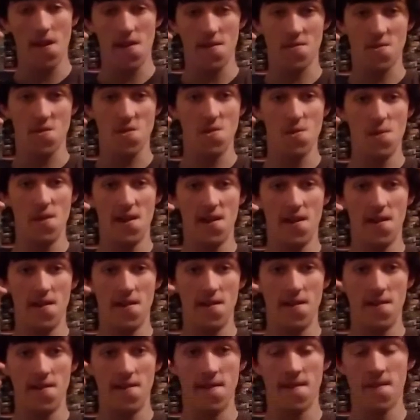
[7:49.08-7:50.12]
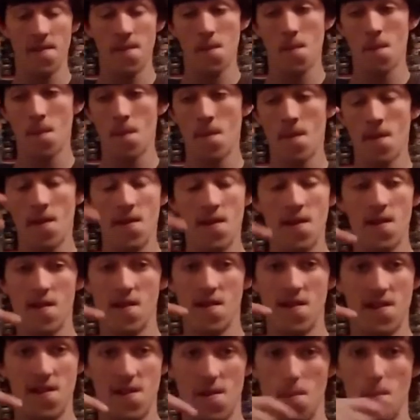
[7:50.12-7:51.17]
I threw in a
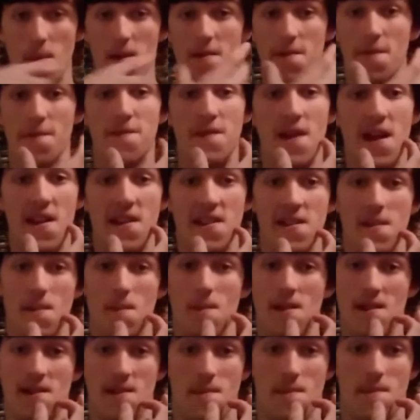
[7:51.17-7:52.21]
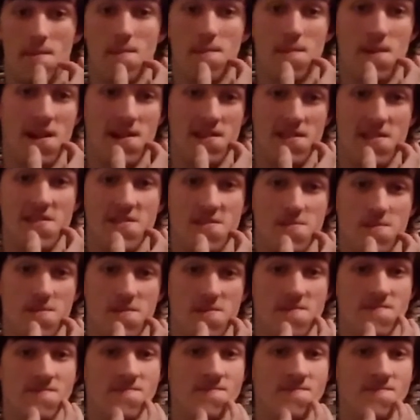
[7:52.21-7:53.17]
big fat dip like this one.